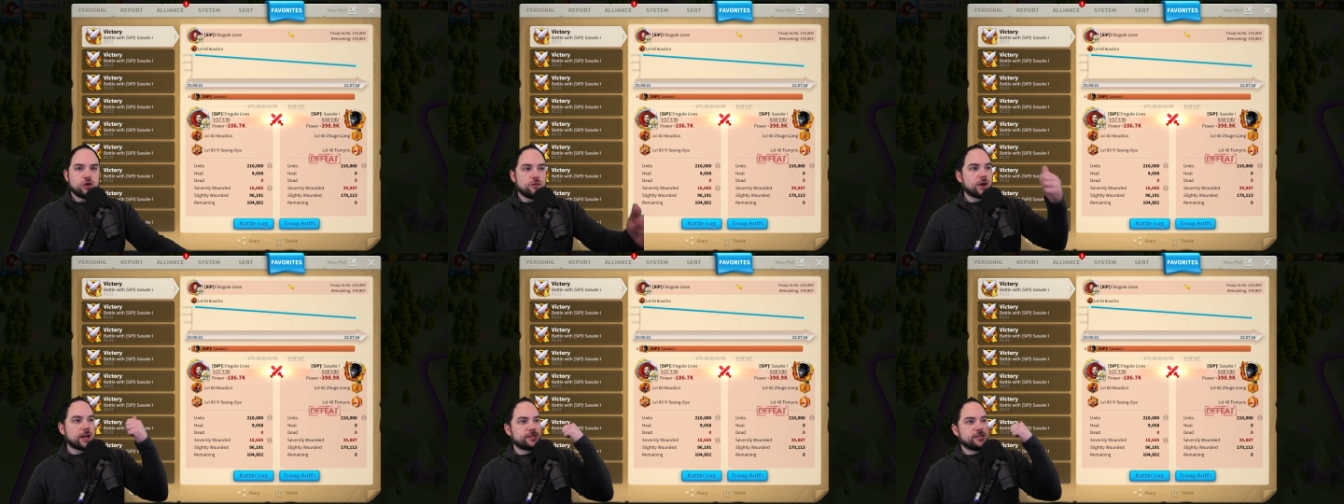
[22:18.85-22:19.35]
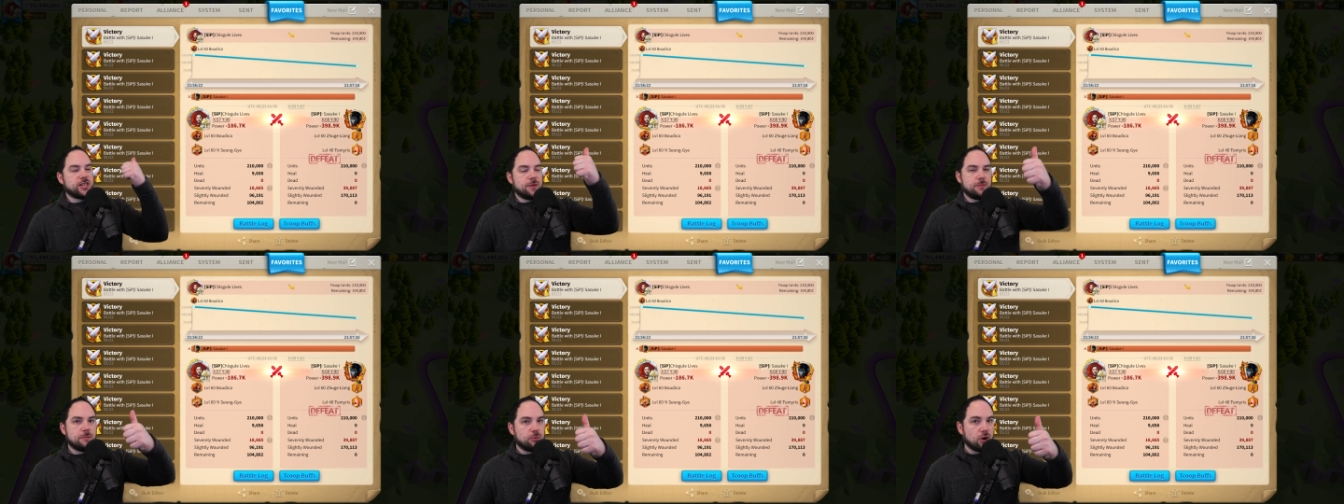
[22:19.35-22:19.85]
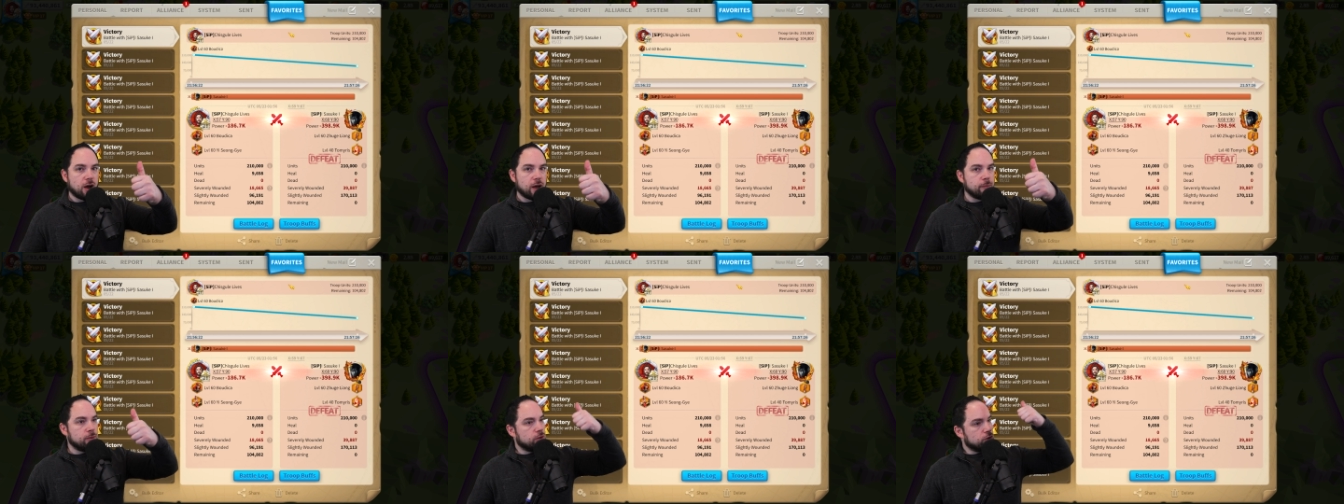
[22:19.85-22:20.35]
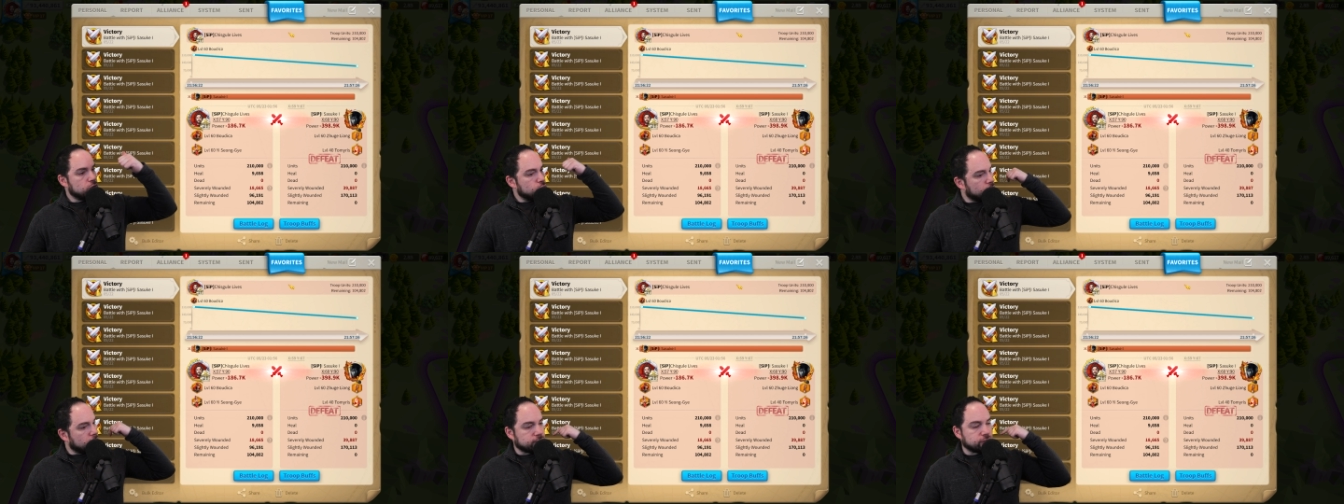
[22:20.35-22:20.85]
You've got Skippy Prime,
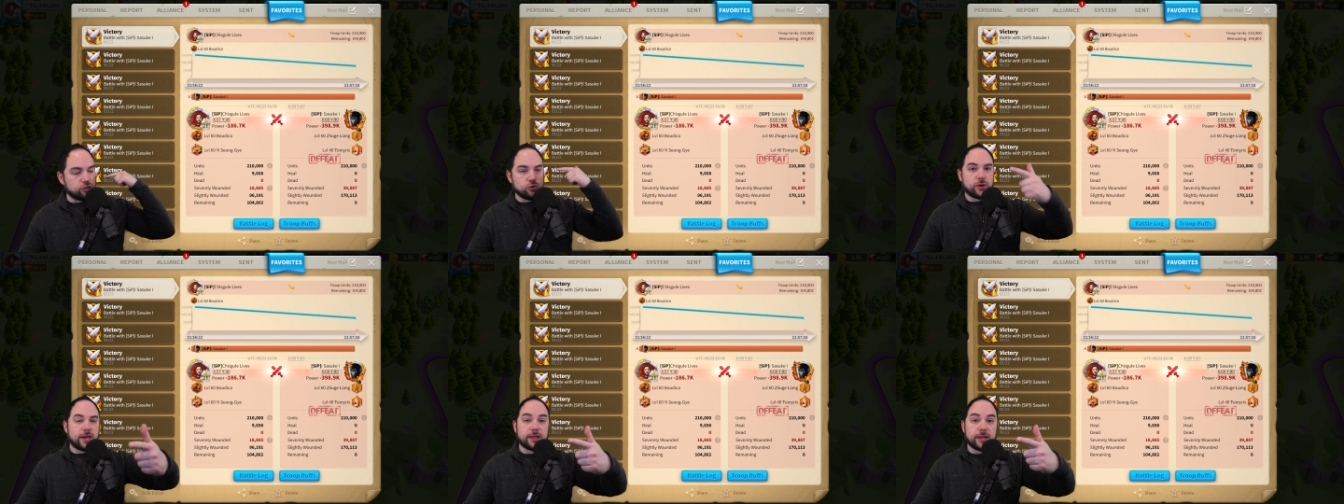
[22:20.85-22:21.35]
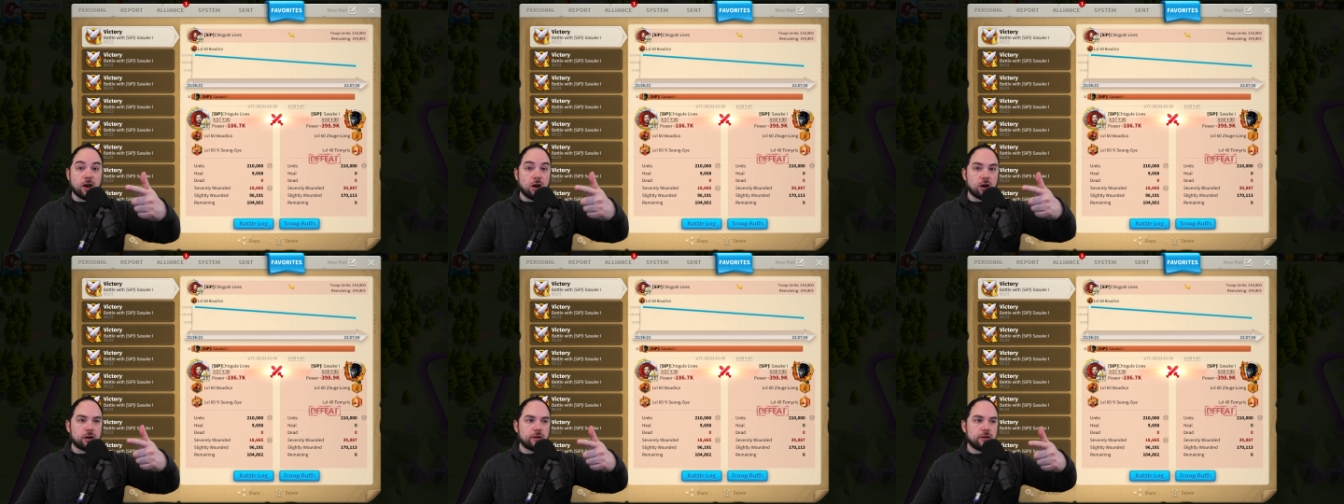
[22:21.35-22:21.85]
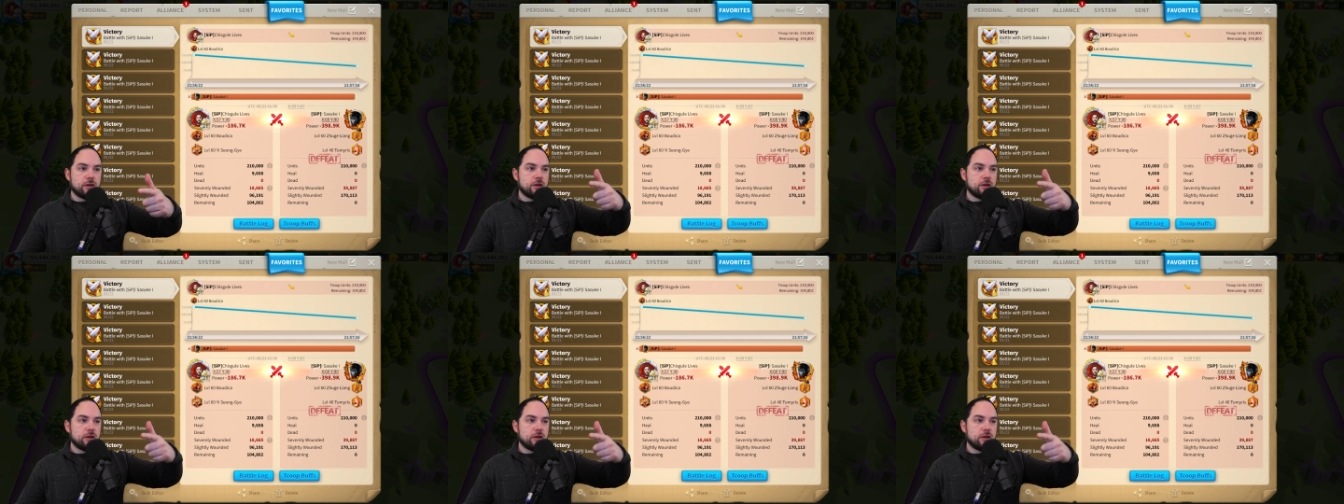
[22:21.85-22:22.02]
you've got Zhuge Liang,